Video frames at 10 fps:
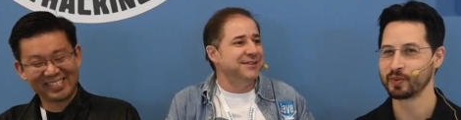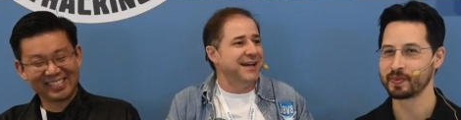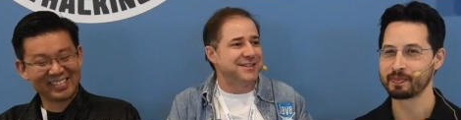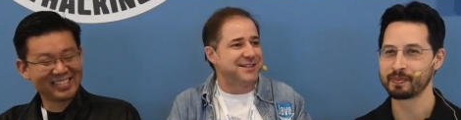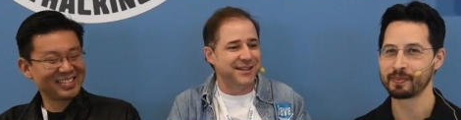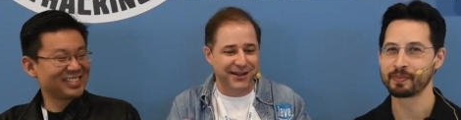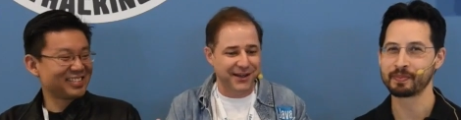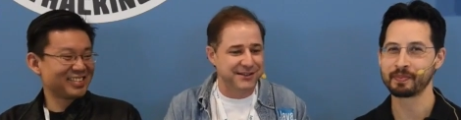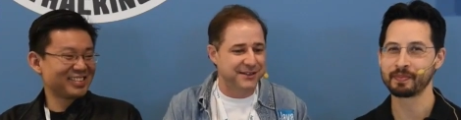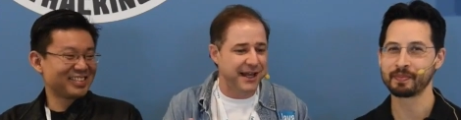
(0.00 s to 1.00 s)
Speaker 1: that's,
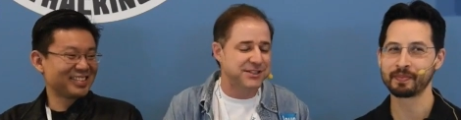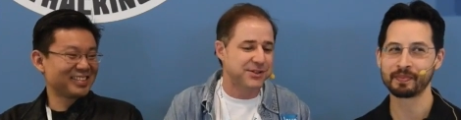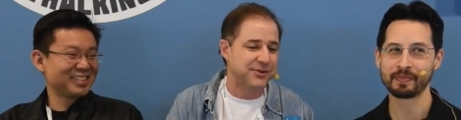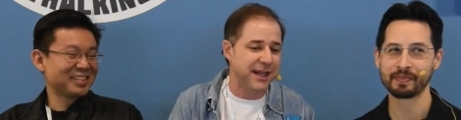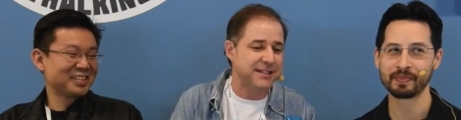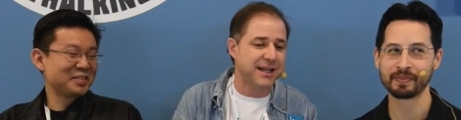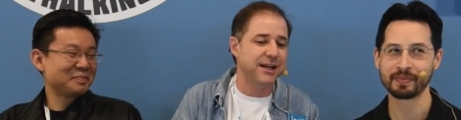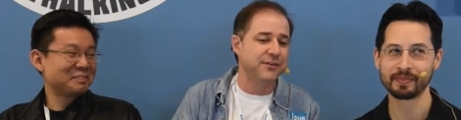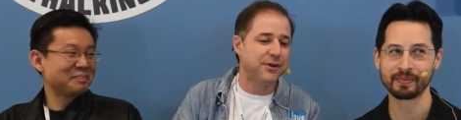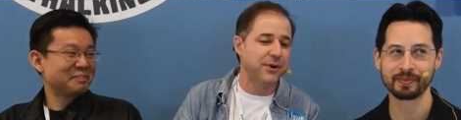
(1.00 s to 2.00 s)
that's, that's
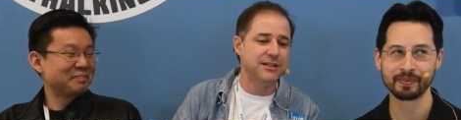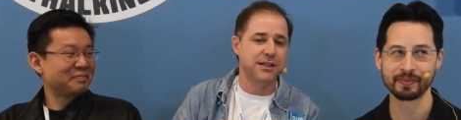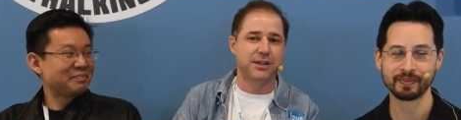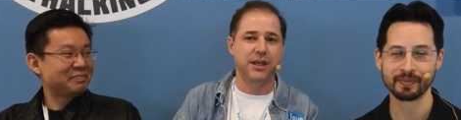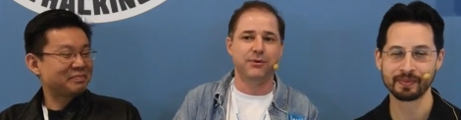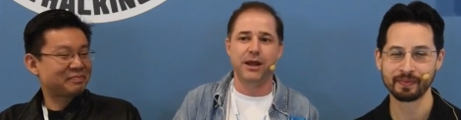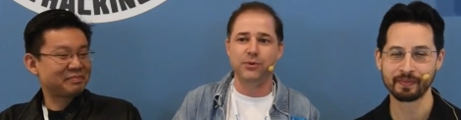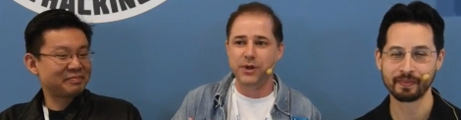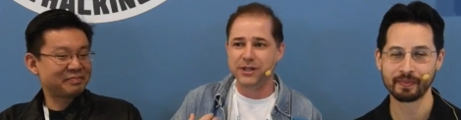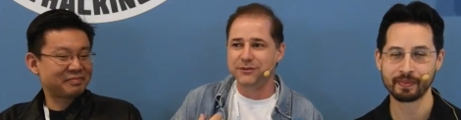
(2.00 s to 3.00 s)
kind of the crazy thing,
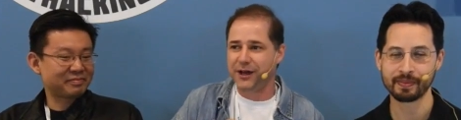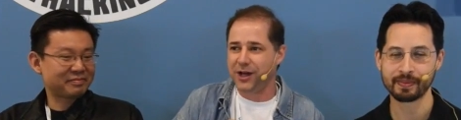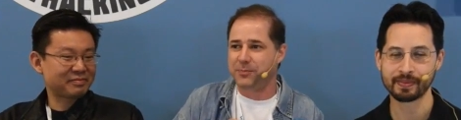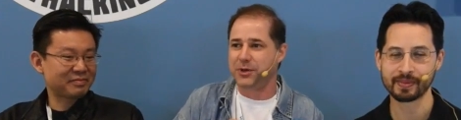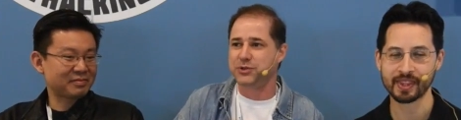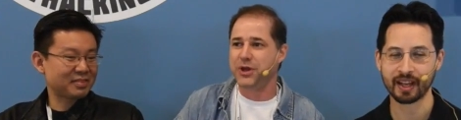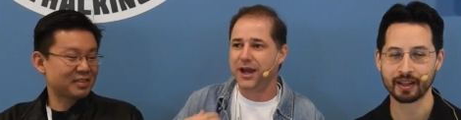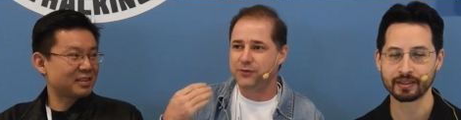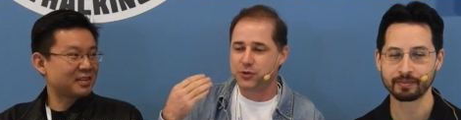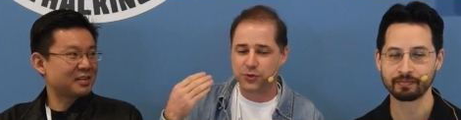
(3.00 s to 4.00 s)
right? We developers, we
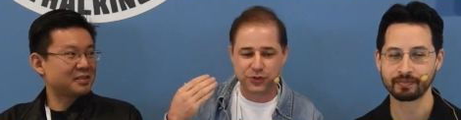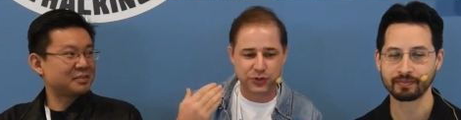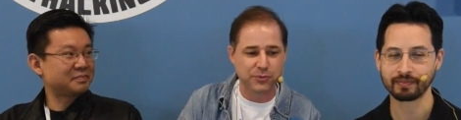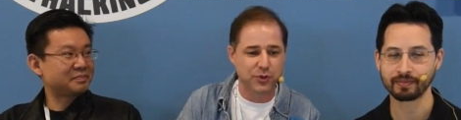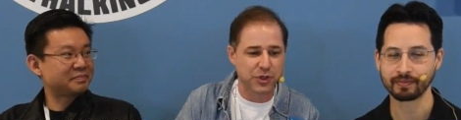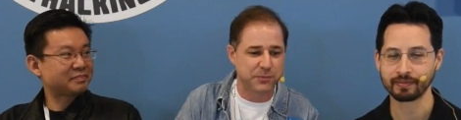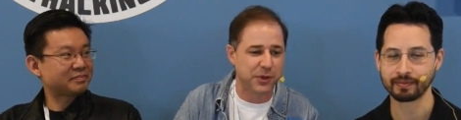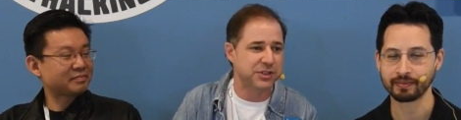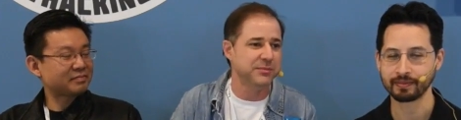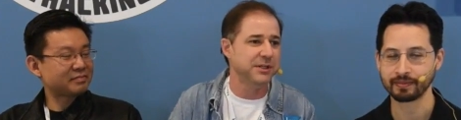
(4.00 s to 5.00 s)
have to assume the
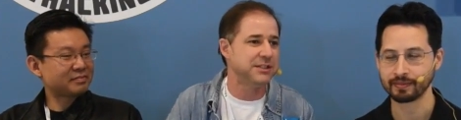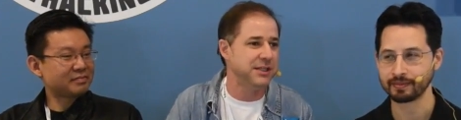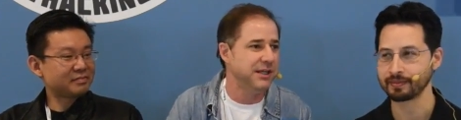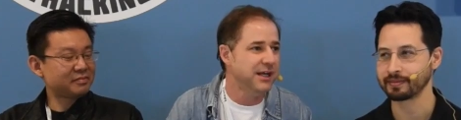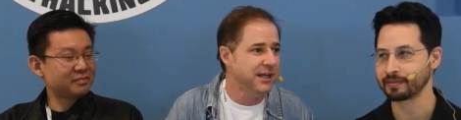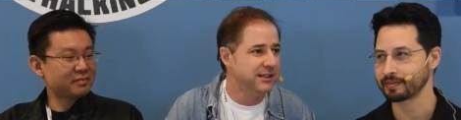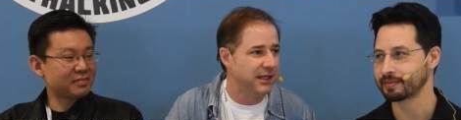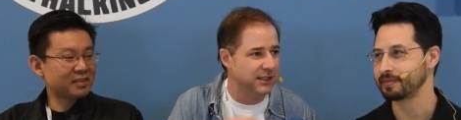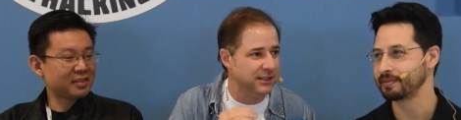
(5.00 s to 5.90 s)
responsibility that